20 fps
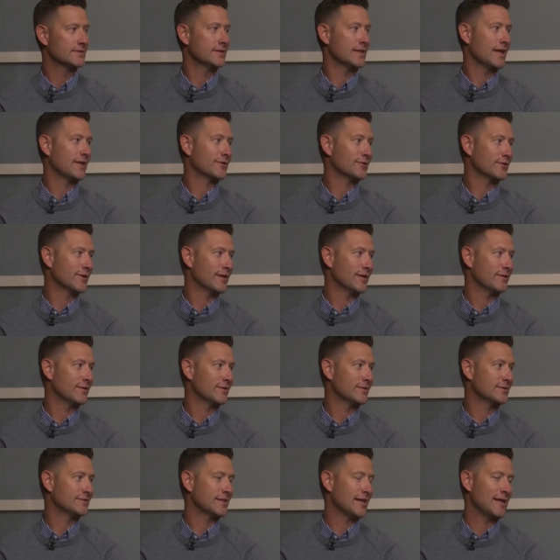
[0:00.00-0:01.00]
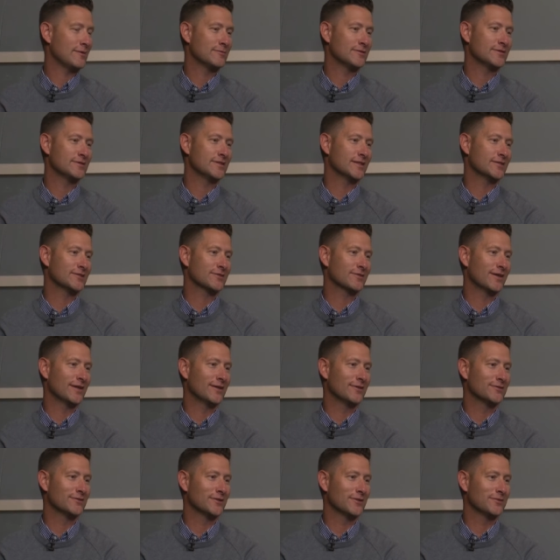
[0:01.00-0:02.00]
a ninth grader, and Sam's a sixth
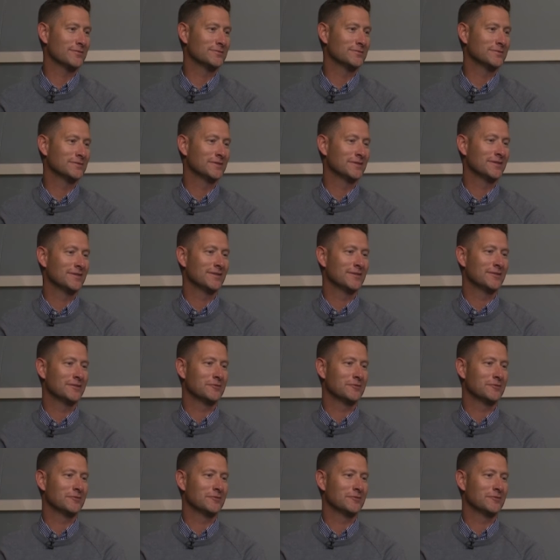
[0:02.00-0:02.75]
grader. So Oh